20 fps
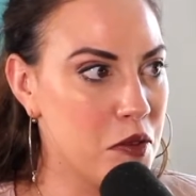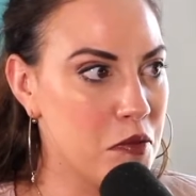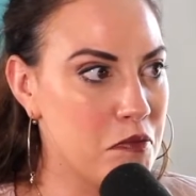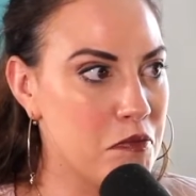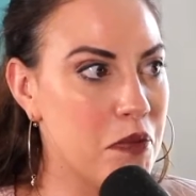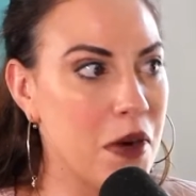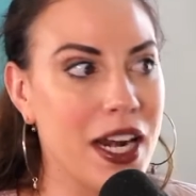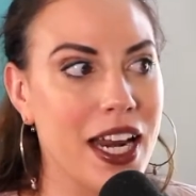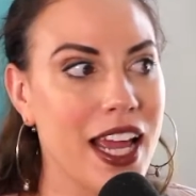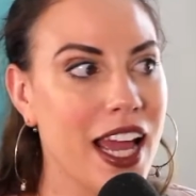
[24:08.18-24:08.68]

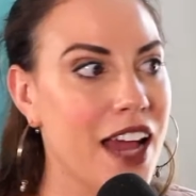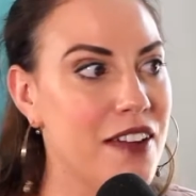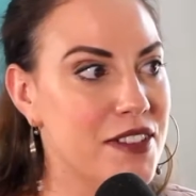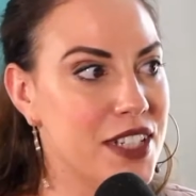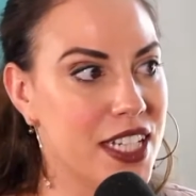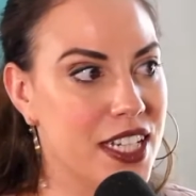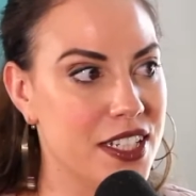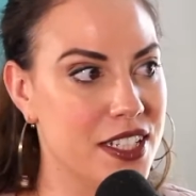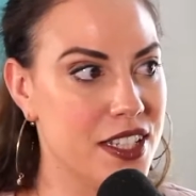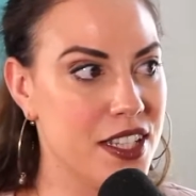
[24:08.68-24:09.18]
but I have
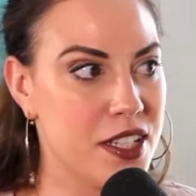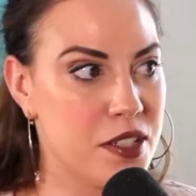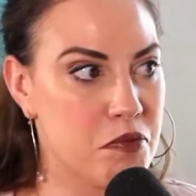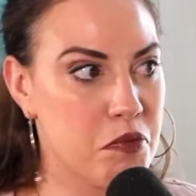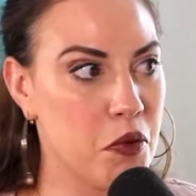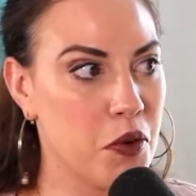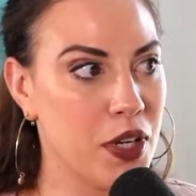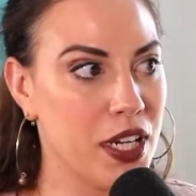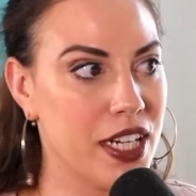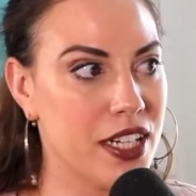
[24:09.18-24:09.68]
to get to this
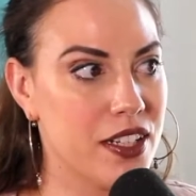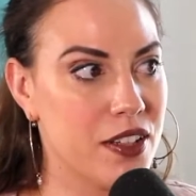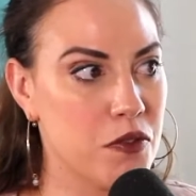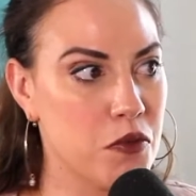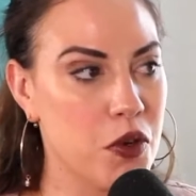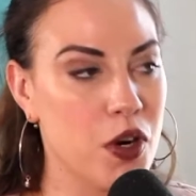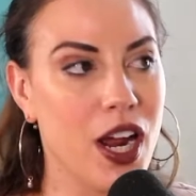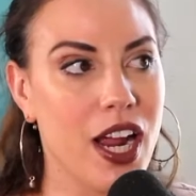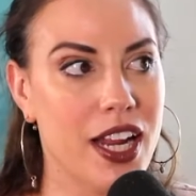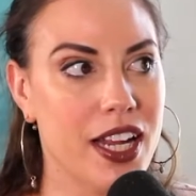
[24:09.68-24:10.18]
point
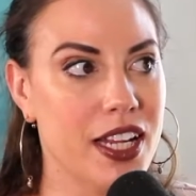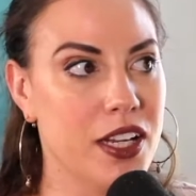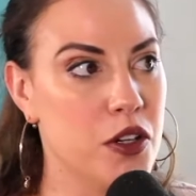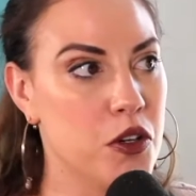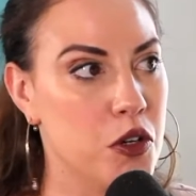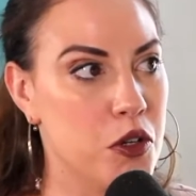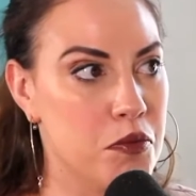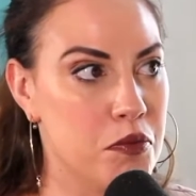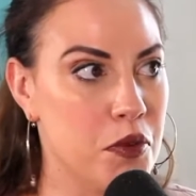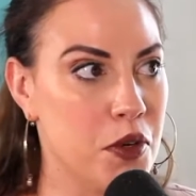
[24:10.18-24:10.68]
where I
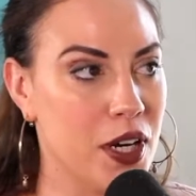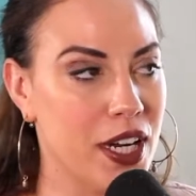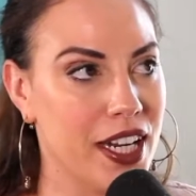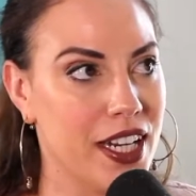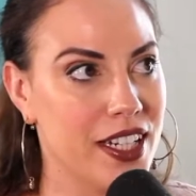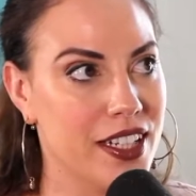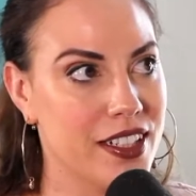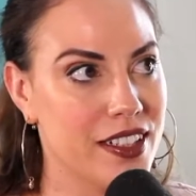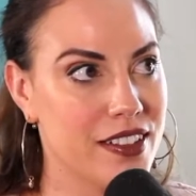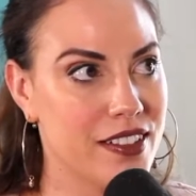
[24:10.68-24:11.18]

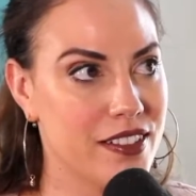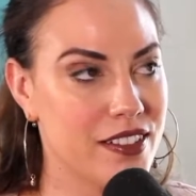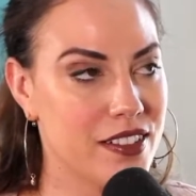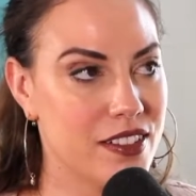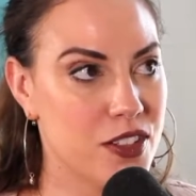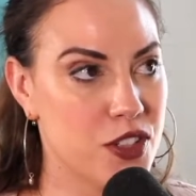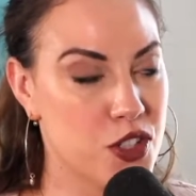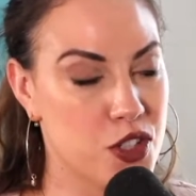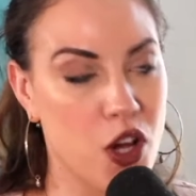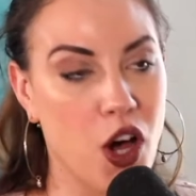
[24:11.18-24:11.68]
incorporate
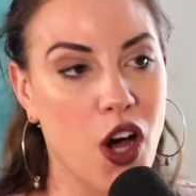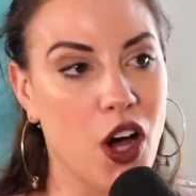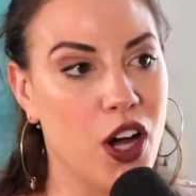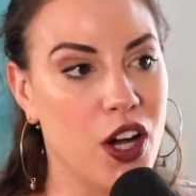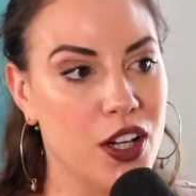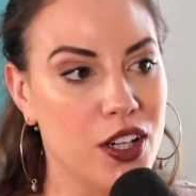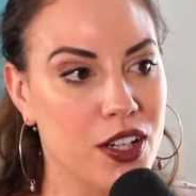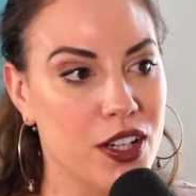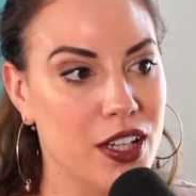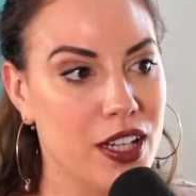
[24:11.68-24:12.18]

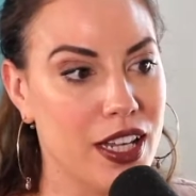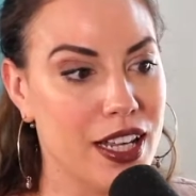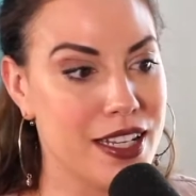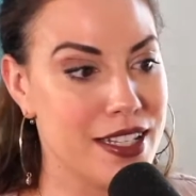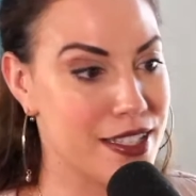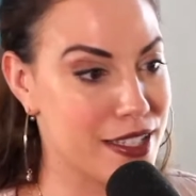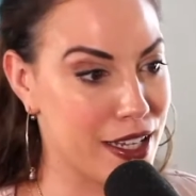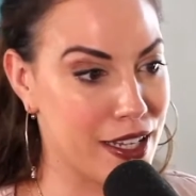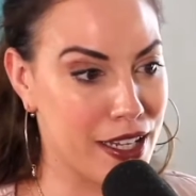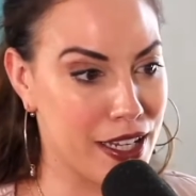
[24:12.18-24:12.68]
song and
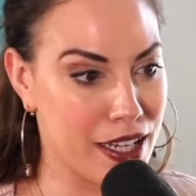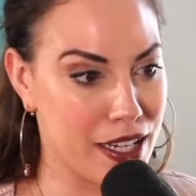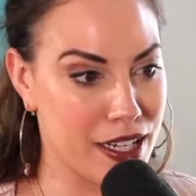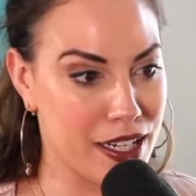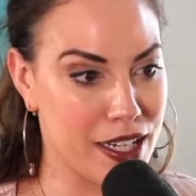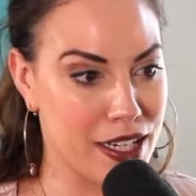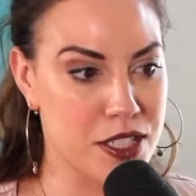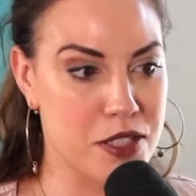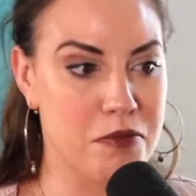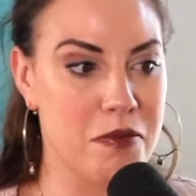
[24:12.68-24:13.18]
singing
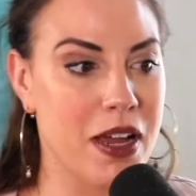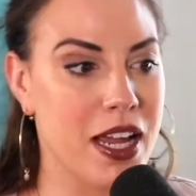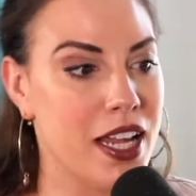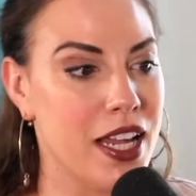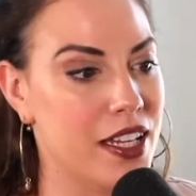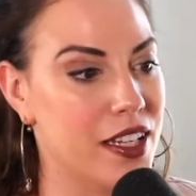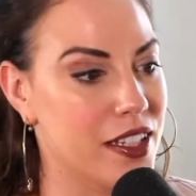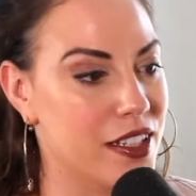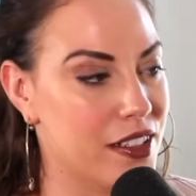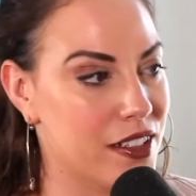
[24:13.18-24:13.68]
into
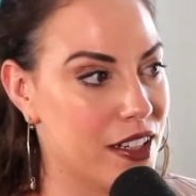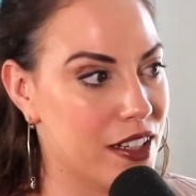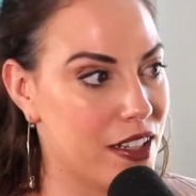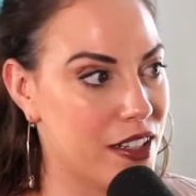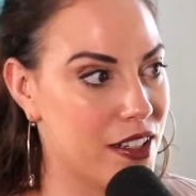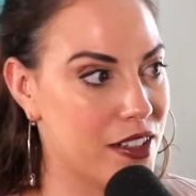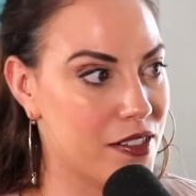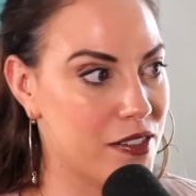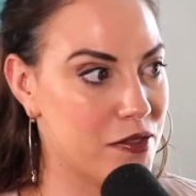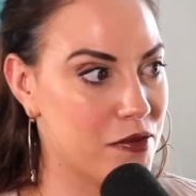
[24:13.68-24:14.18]
my
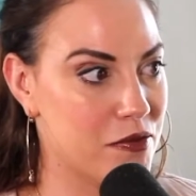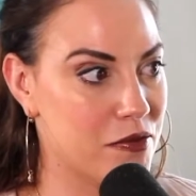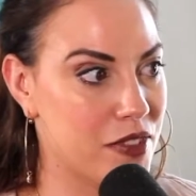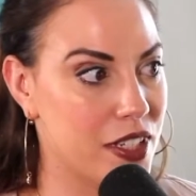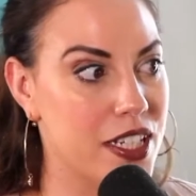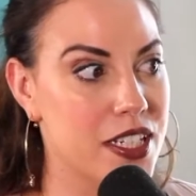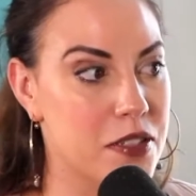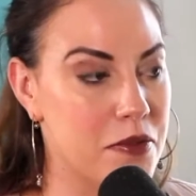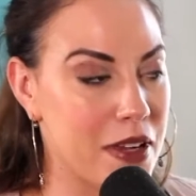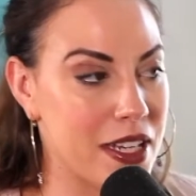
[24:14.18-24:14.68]

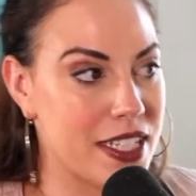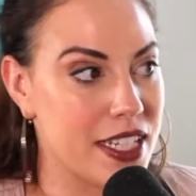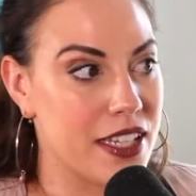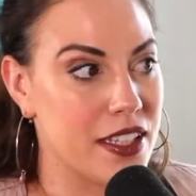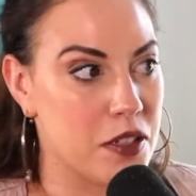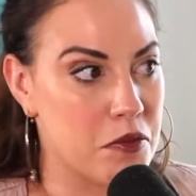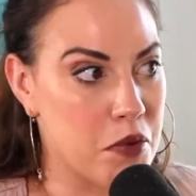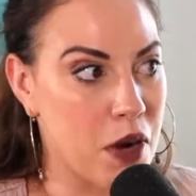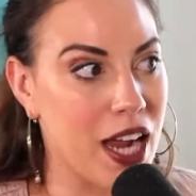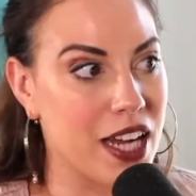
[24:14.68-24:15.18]
into my
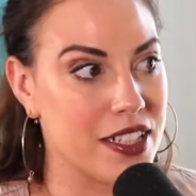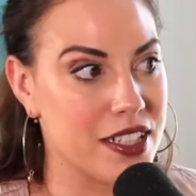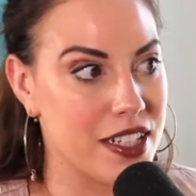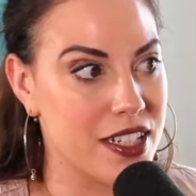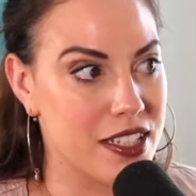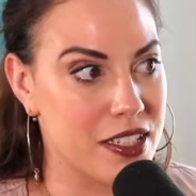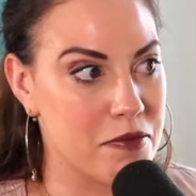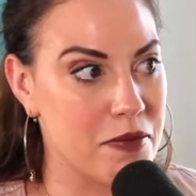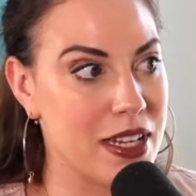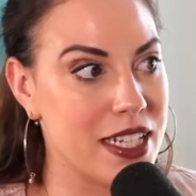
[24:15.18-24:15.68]
daily
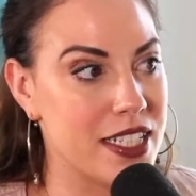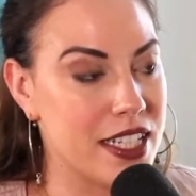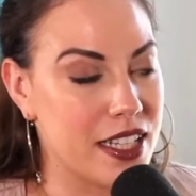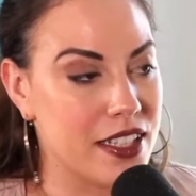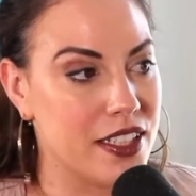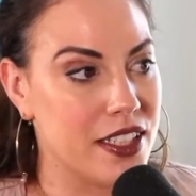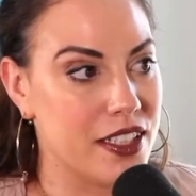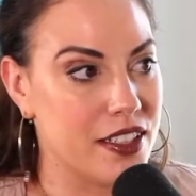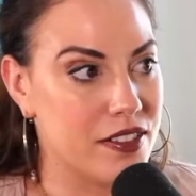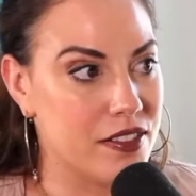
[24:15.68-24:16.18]
practice and my
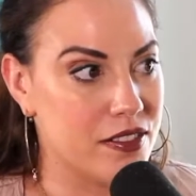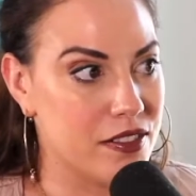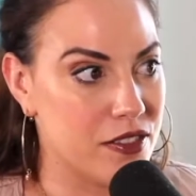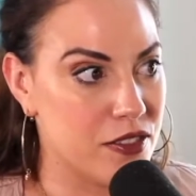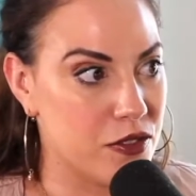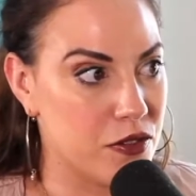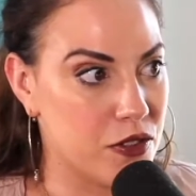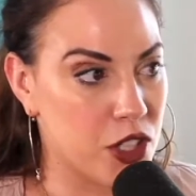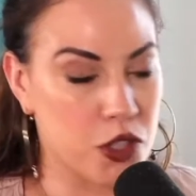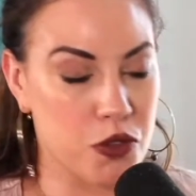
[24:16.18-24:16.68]
daily
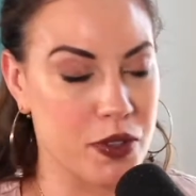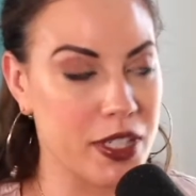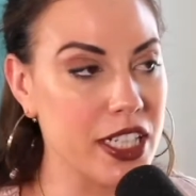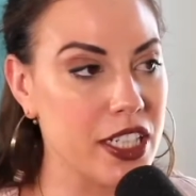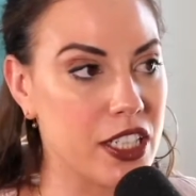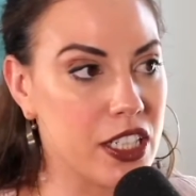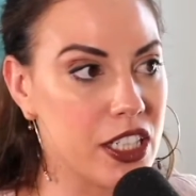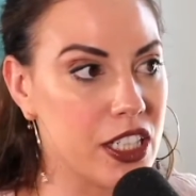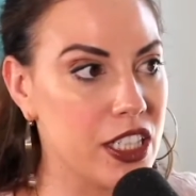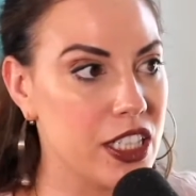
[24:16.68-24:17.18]

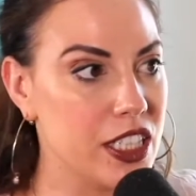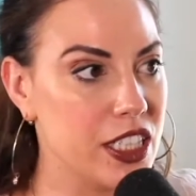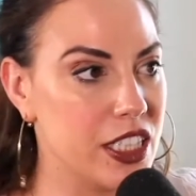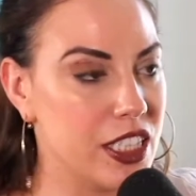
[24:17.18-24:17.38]
career.